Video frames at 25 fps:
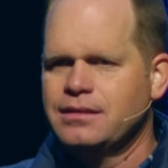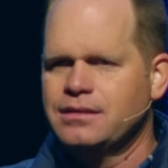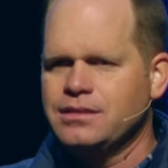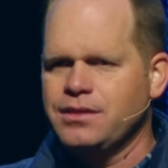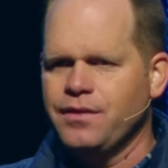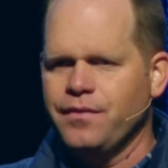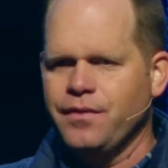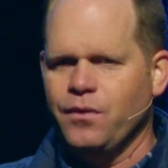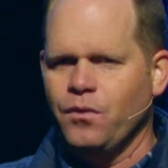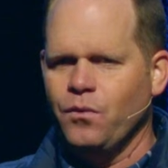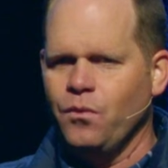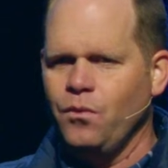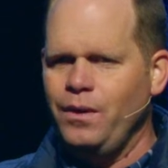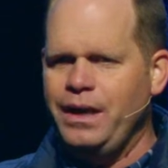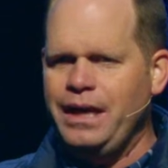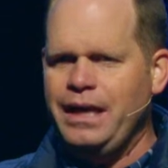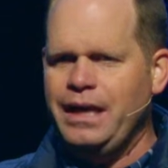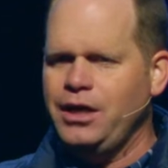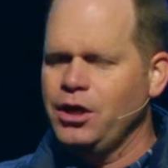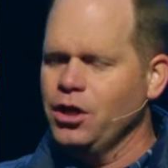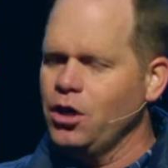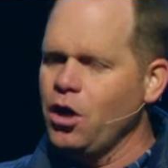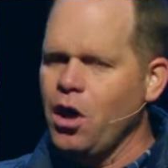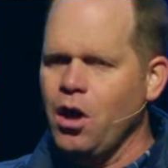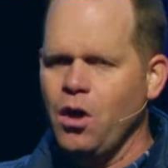so that we
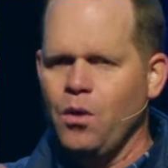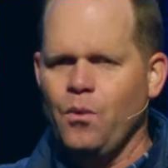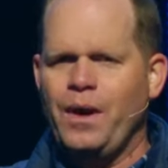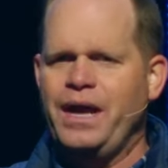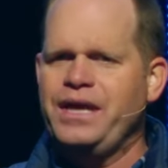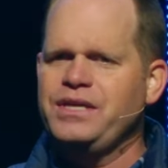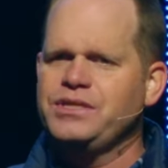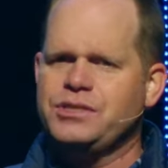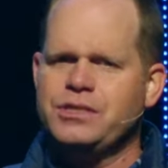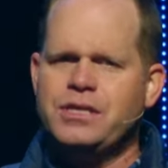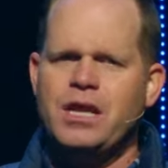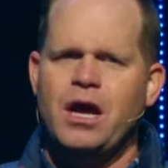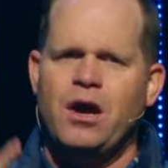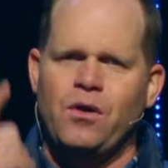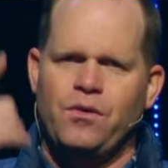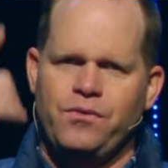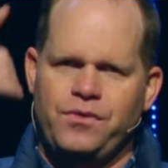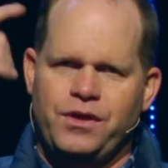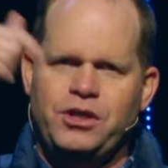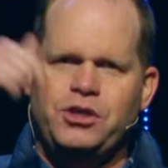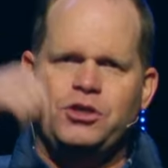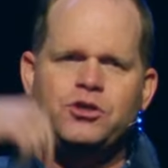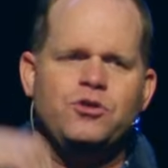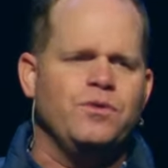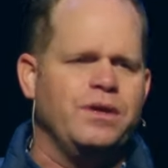could always know
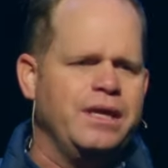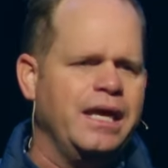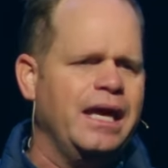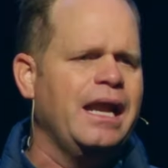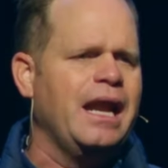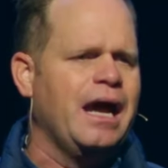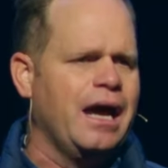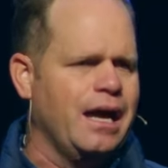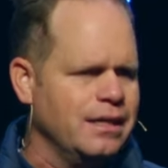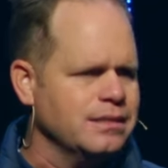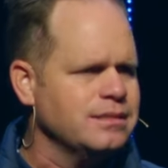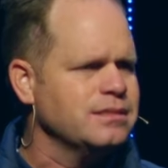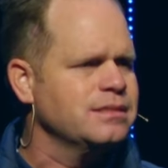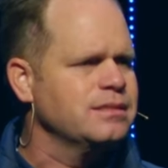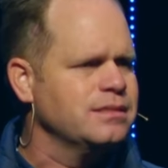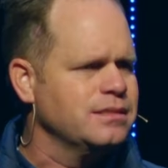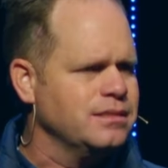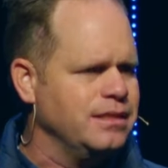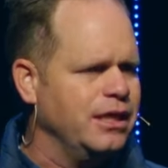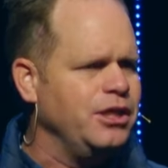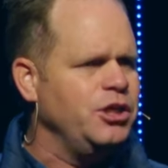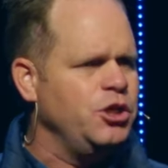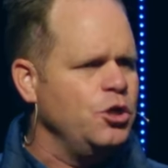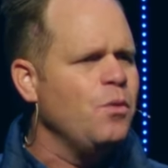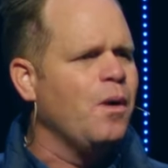that you get us,
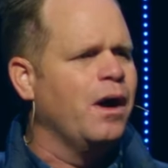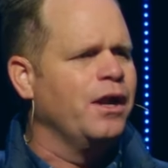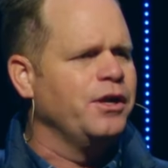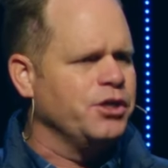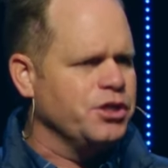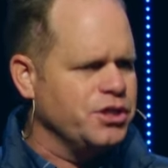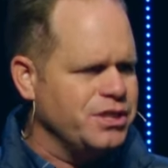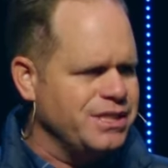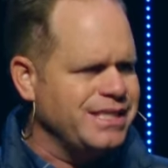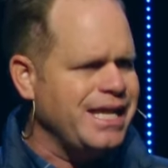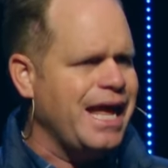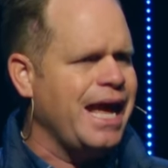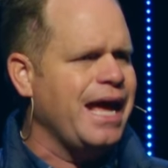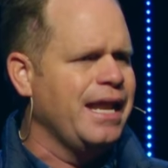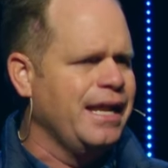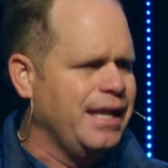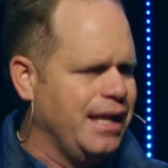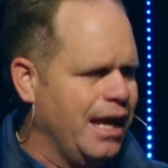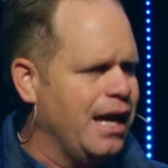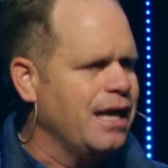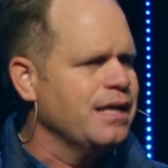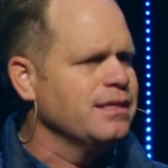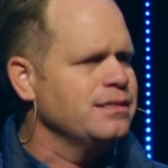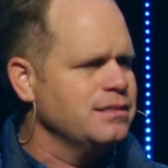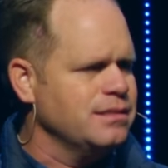that you understand
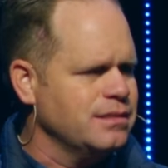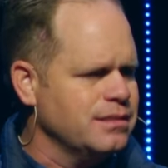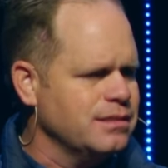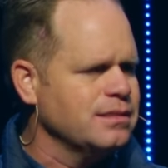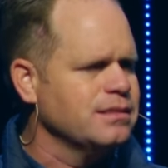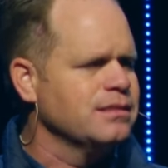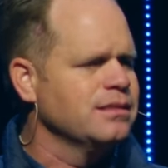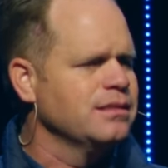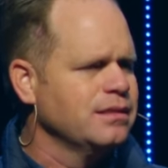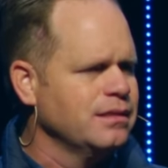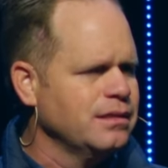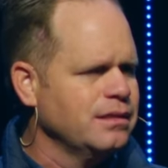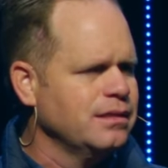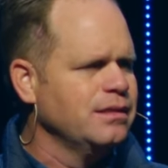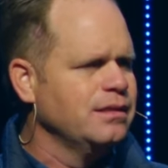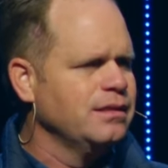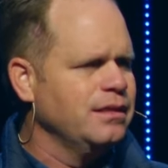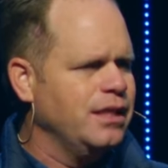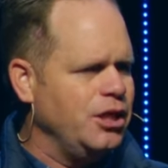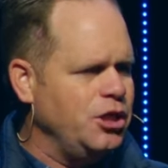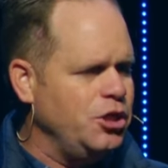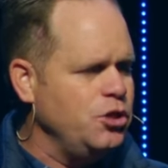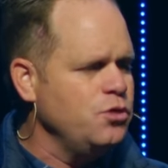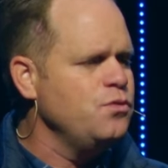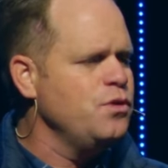us,
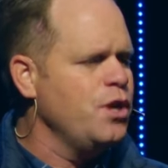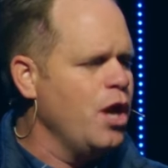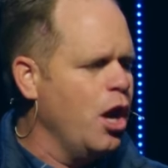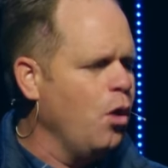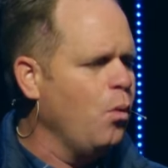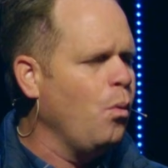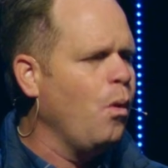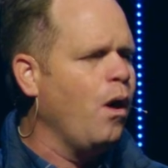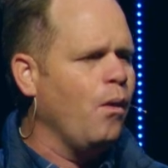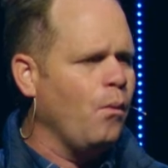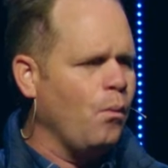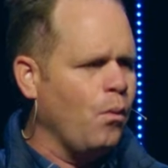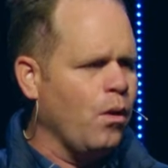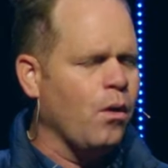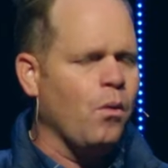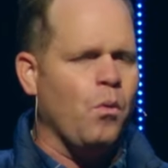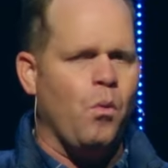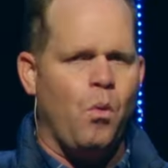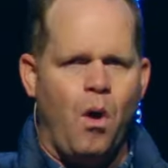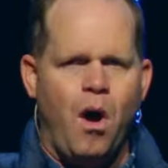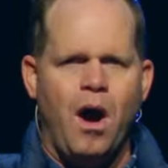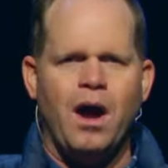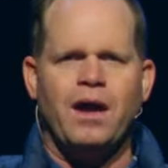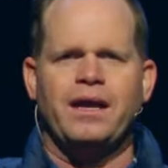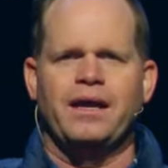that you know what we're
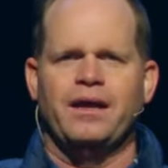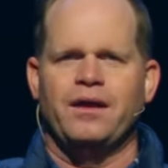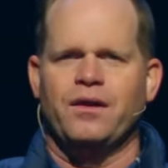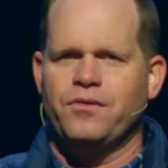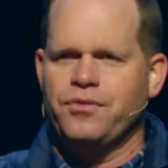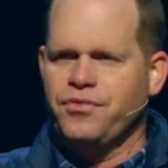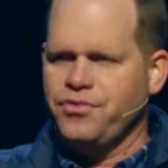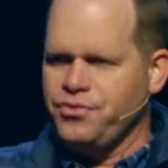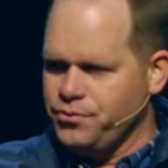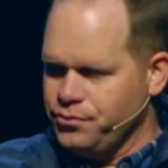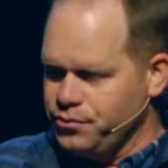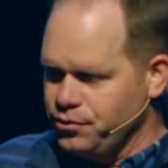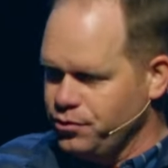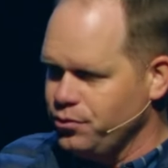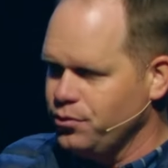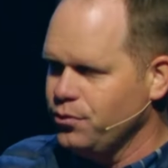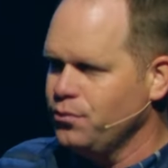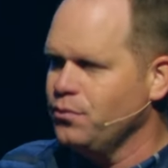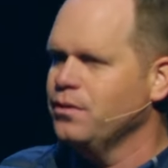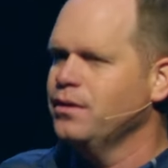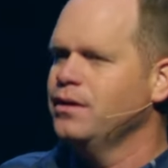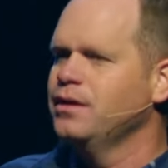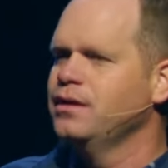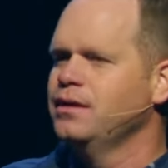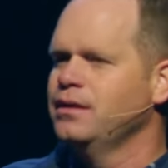walking
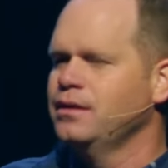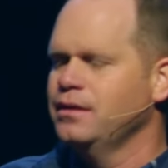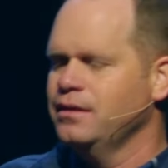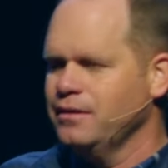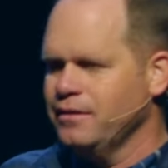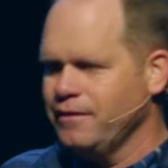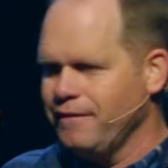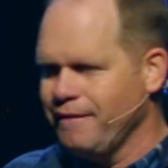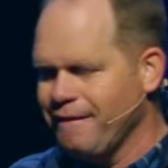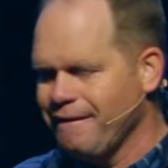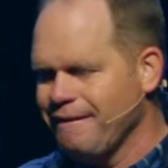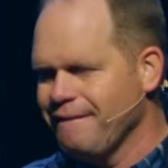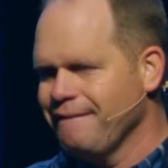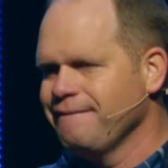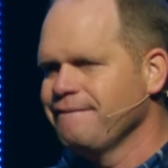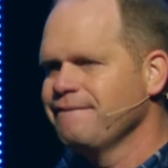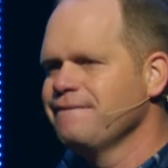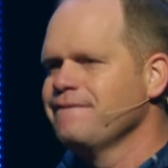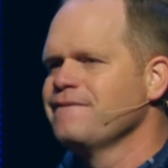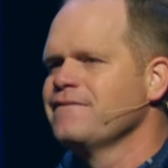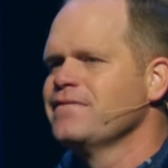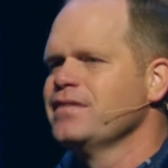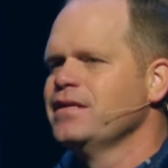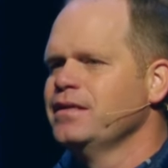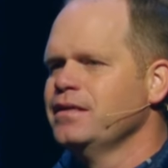through.
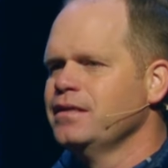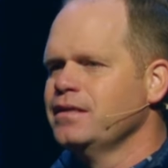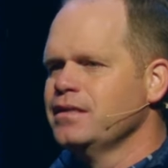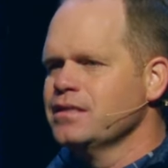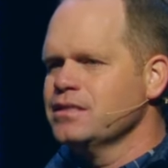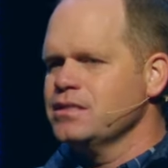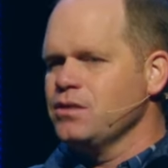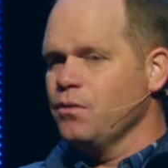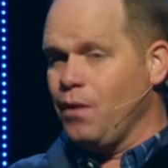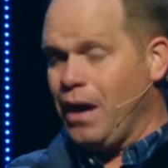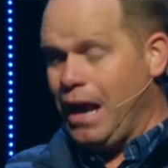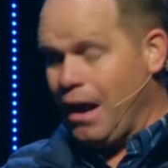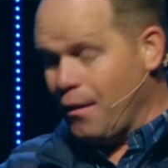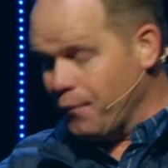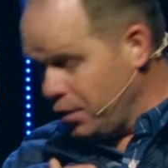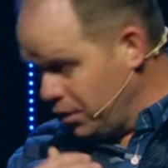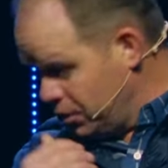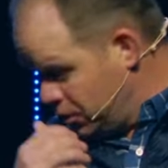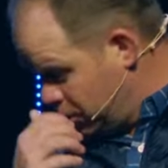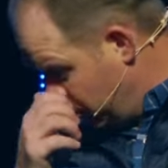So, what I want